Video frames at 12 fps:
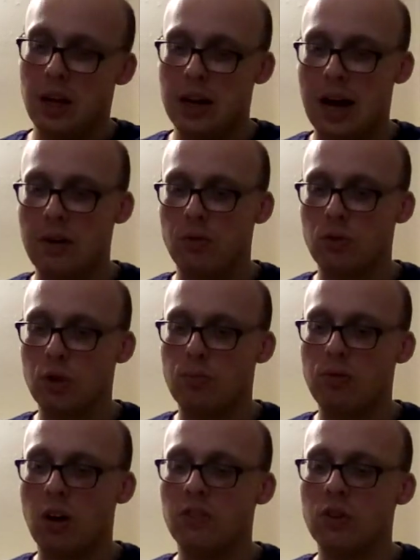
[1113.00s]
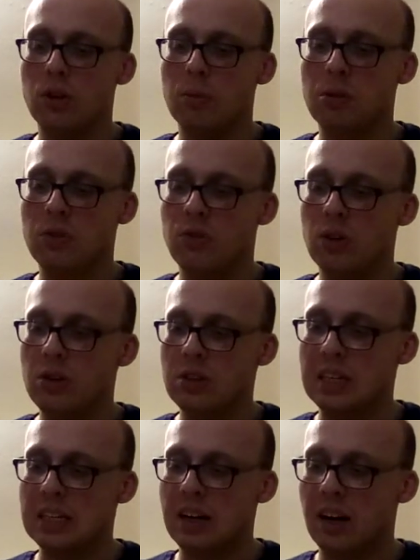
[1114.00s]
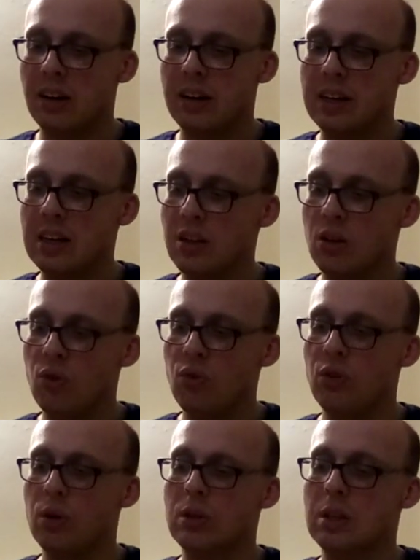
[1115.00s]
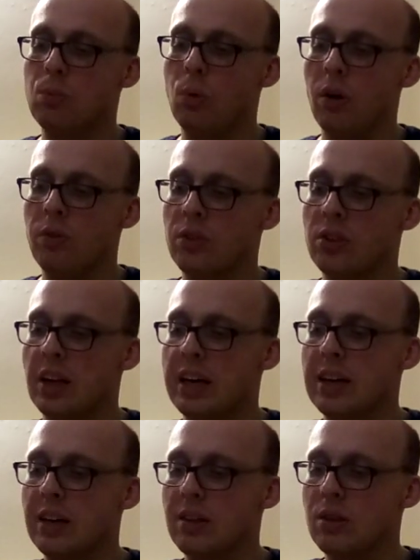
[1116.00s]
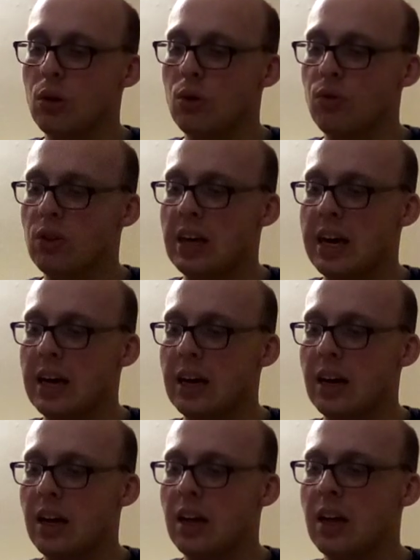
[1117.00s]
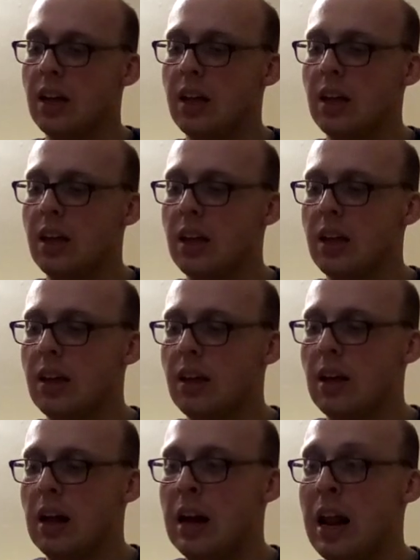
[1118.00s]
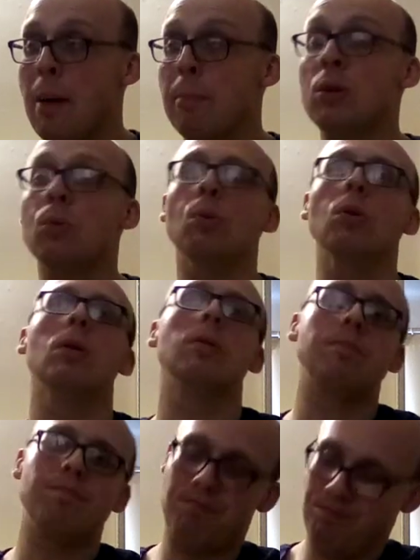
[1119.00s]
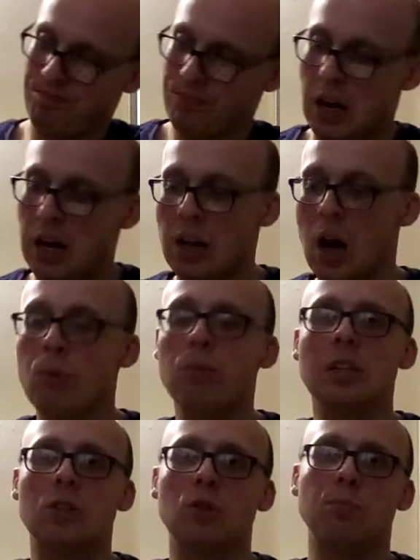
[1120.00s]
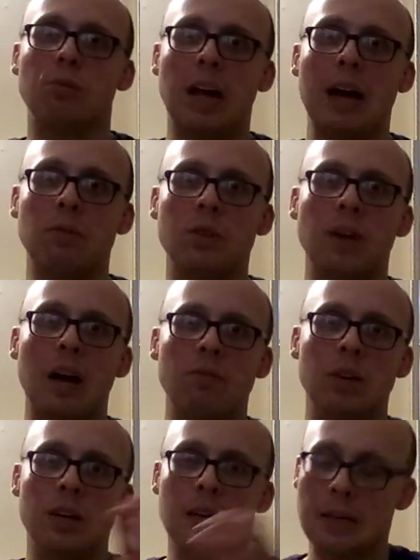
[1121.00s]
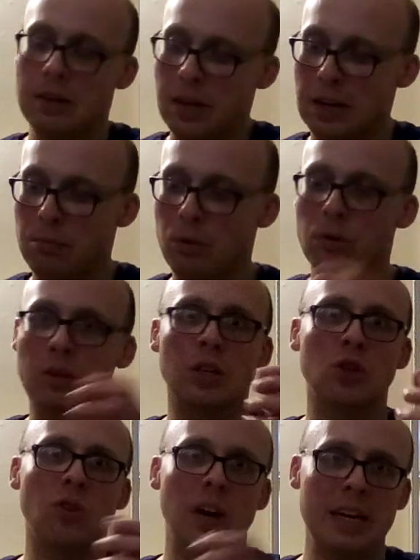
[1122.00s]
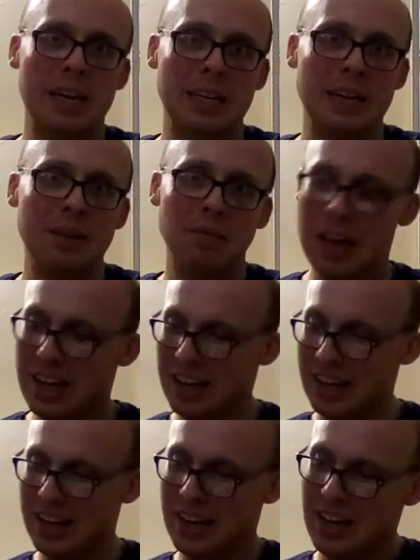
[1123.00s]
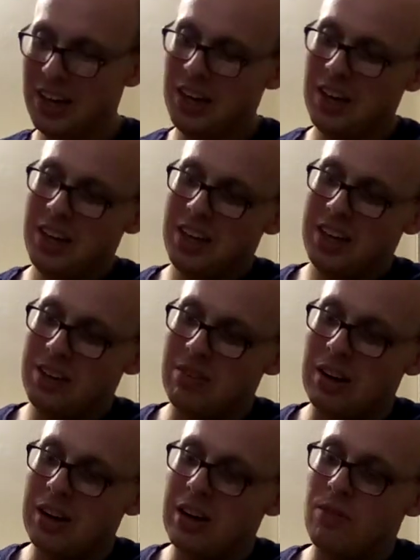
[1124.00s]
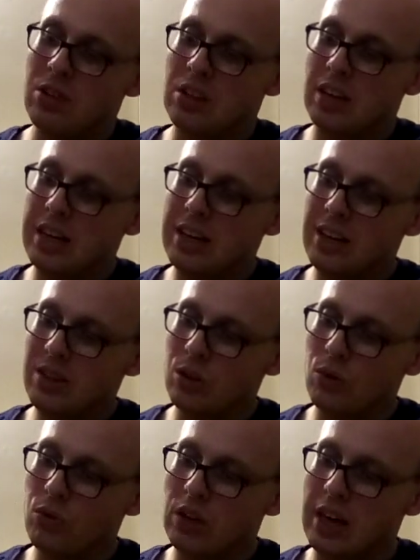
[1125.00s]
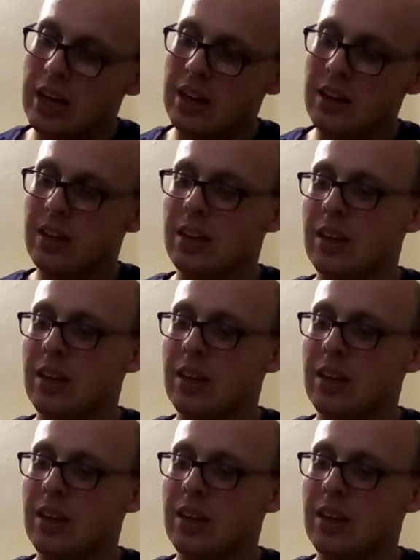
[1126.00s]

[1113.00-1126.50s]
Now on to Proverbs 39:31, sayings of King Lemuel. I only just pronounced that right, and I'm not going to try it again. Right, the sayings of King...